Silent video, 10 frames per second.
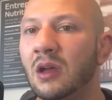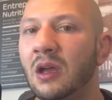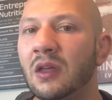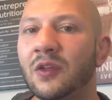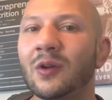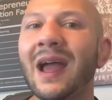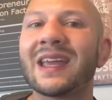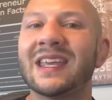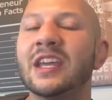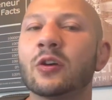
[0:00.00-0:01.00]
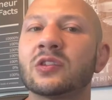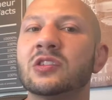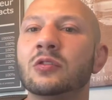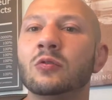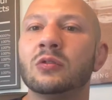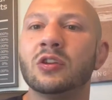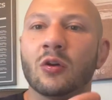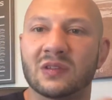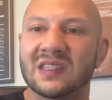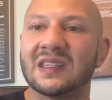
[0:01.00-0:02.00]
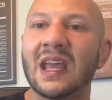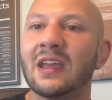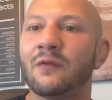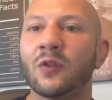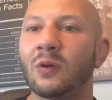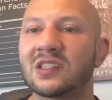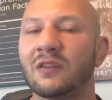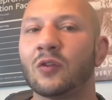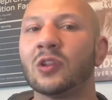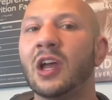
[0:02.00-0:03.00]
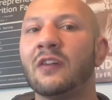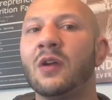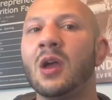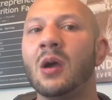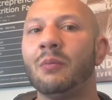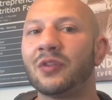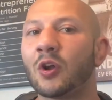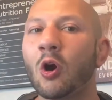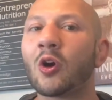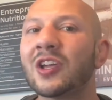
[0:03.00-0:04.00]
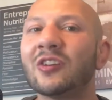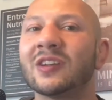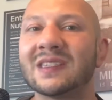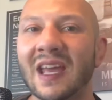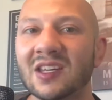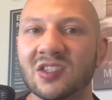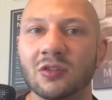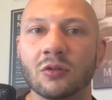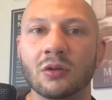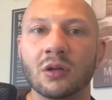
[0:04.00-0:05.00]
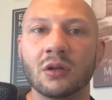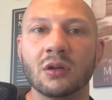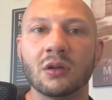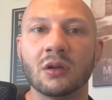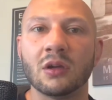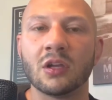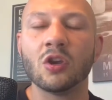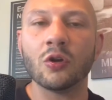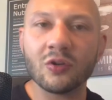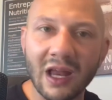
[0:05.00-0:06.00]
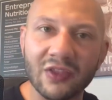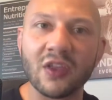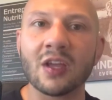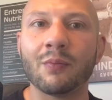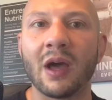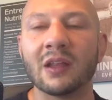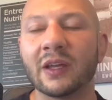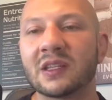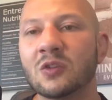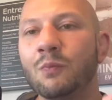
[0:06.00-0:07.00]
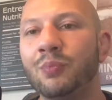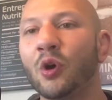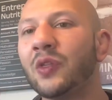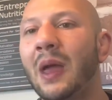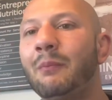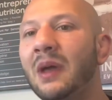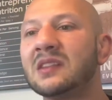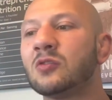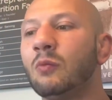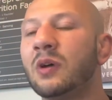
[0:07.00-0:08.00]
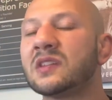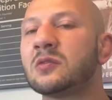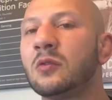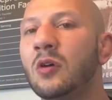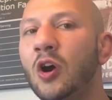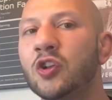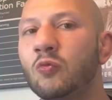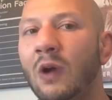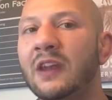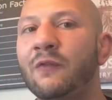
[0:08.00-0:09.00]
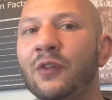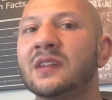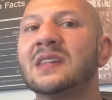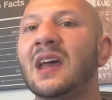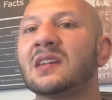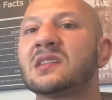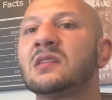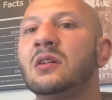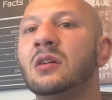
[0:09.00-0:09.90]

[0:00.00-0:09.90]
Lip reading: They're not here to, you know, stay for the rest of your life, but they are here to test you. You know, and you got to think about it, like to build that mental muscle, are you ready for the test?